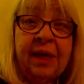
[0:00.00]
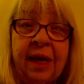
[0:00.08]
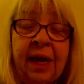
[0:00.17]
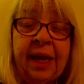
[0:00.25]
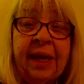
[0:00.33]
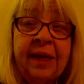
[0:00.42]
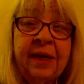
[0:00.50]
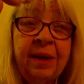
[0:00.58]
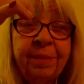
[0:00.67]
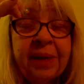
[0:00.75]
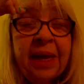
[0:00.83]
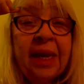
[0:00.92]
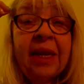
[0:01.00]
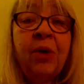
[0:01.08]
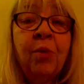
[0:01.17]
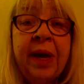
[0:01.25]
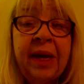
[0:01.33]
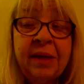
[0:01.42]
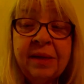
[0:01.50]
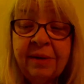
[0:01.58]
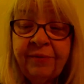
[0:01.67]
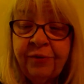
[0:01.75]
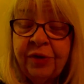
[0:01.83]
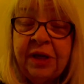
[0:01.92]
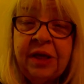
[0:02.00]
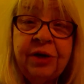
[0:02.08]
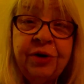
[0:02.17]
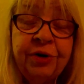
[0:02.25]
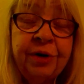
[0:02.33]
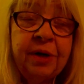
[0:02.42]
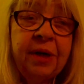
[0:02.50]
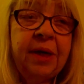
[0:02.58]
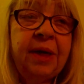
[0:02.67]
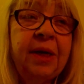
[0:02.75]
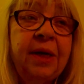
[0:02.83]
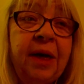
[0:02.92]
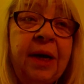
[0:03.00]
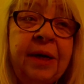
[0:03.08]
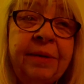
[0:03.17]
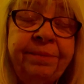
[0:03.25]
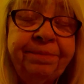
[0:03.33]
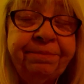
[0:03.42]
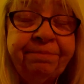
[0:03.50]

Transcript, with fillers: I ended up gaining weight for the year um,